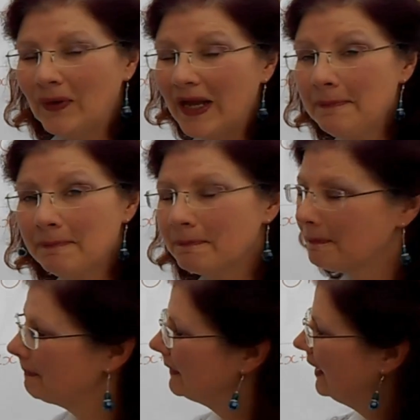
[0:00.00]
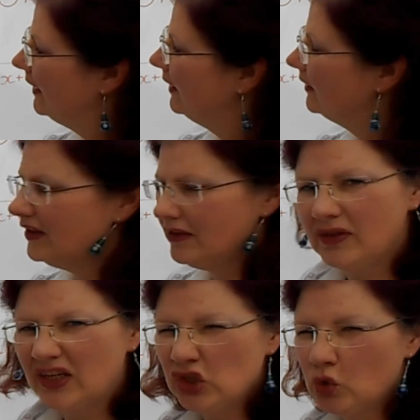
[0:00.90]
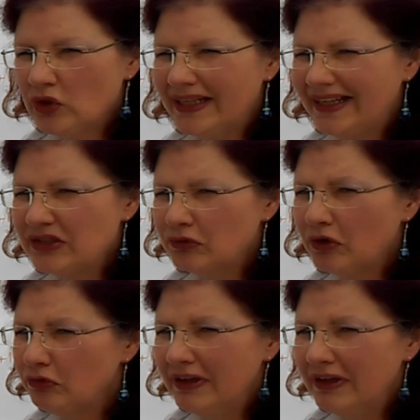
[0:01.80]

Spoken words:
Okay, this will get shorter later on,